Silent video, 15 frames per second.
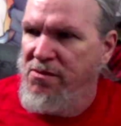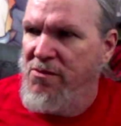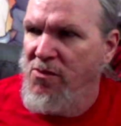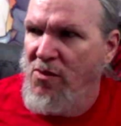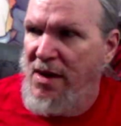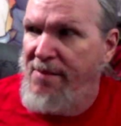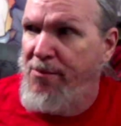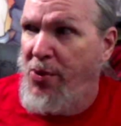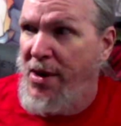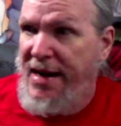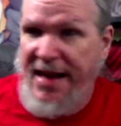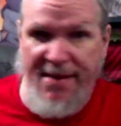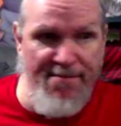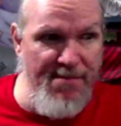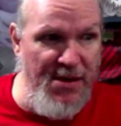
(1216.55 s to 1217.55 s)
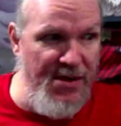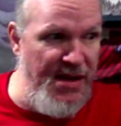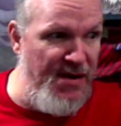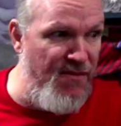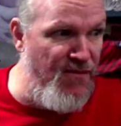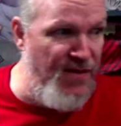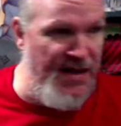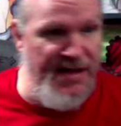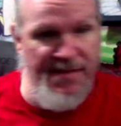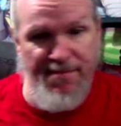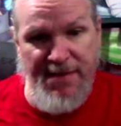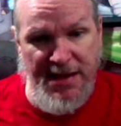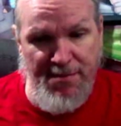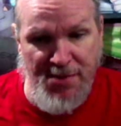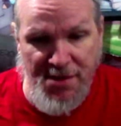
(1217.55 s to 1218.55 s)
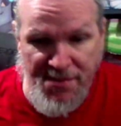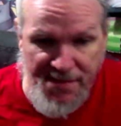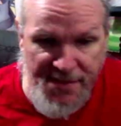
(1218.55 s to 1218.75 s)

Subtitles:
1.8 million fucking people.